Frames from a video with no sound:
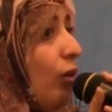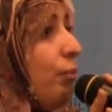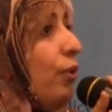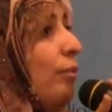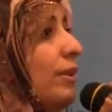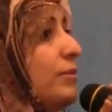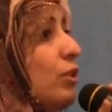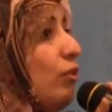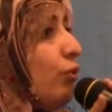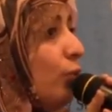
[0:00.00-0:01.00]
all
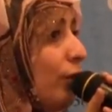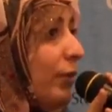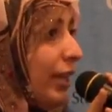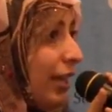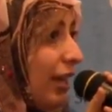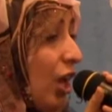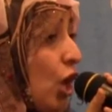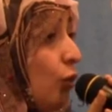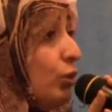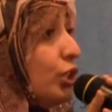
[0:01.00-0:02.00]
problems of women.
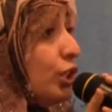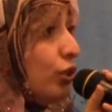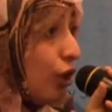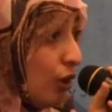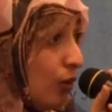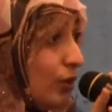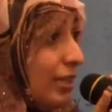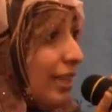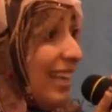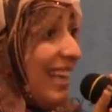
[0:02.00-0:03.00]
When she
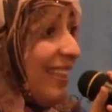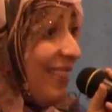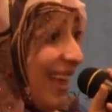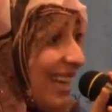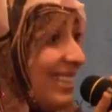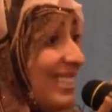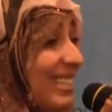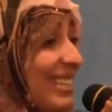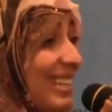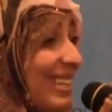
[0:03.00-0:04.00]
knows that
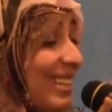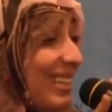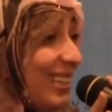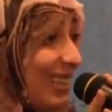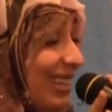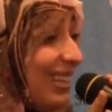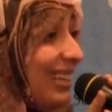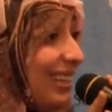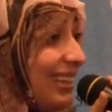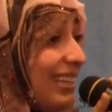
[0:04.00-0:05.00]

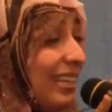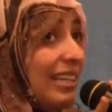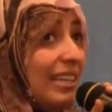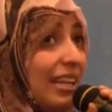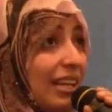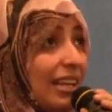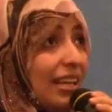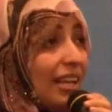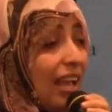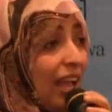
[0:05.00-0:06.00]
the
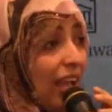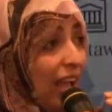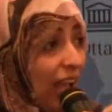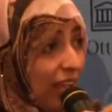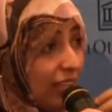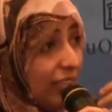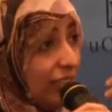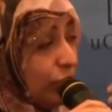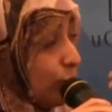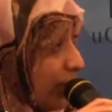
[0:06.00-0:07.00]

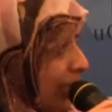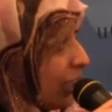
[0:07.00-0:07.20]
to